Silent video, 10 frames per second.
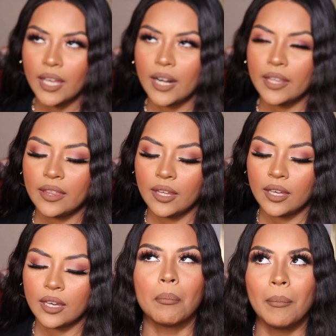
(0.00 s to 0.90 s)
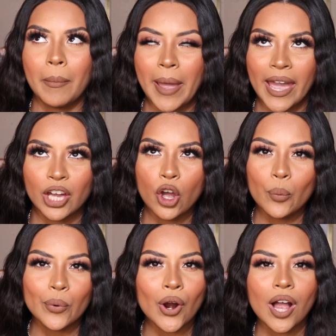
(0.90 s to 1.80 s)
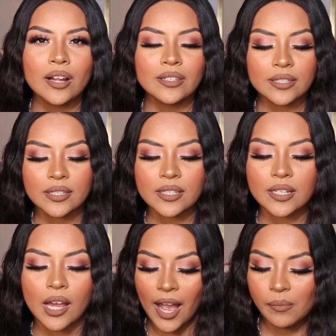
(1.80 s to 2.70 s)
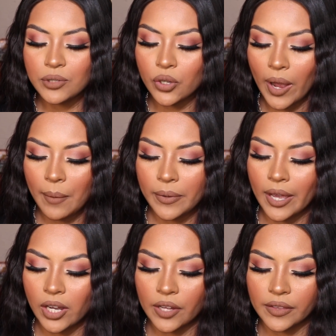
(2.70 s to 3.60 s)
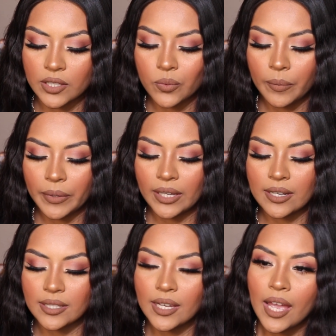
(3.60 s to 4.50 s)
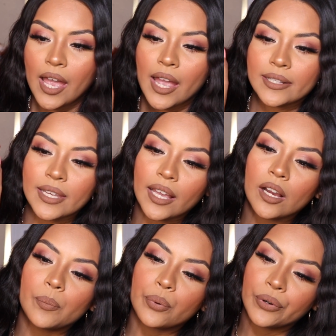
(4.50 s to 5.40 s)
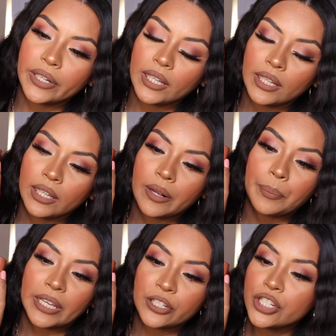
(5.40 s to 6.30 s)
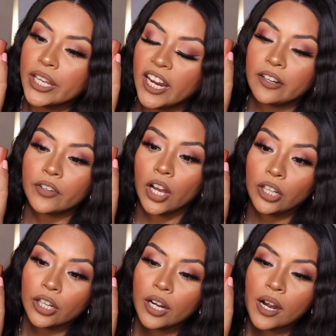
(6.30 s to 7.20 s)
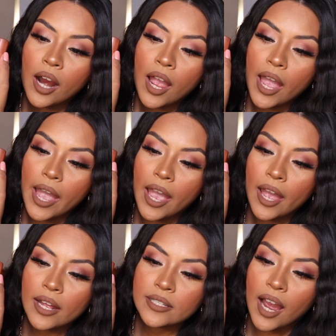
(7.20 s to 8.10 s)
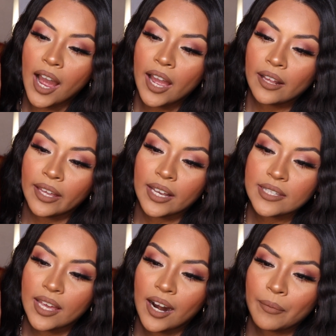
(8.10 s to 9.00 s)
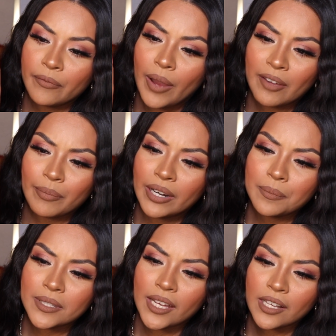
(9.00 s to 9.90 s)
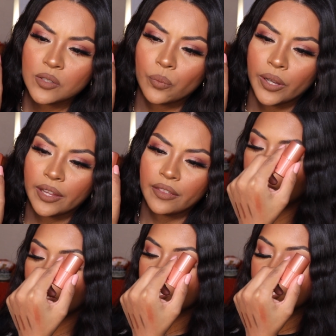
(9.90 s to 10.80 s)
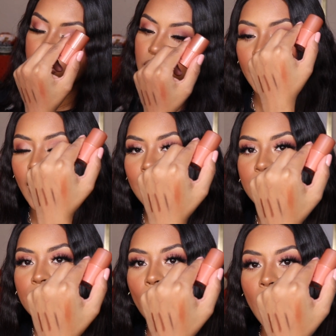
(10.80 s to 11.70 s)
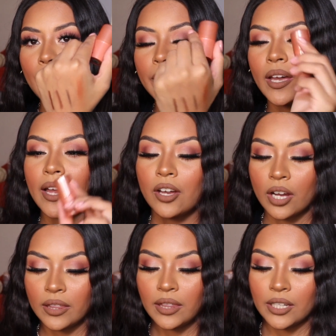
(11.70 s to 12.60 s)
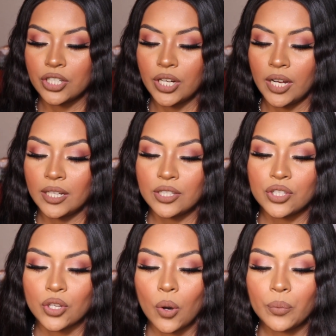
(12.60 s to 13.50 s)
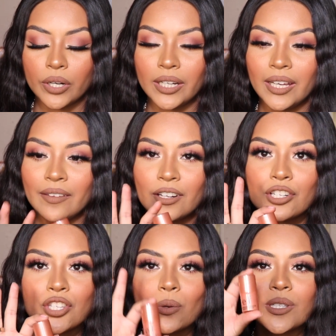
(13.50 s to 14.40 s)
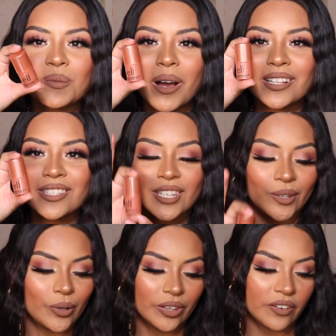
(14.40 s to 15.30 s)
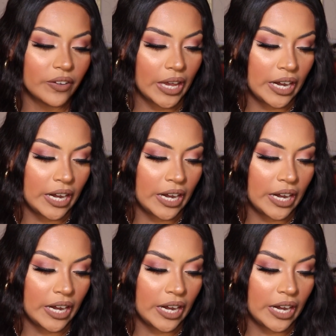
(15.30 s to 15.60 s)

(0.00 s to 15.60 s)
get, I think, Mango Bronzed. I'm so happy I got this one because it's like a pretty peachy kind of color. And like I said, I've been obsessed with blushes. But yeah, I'm so happy I got this shade. It's so pretty and they're so small too. They fit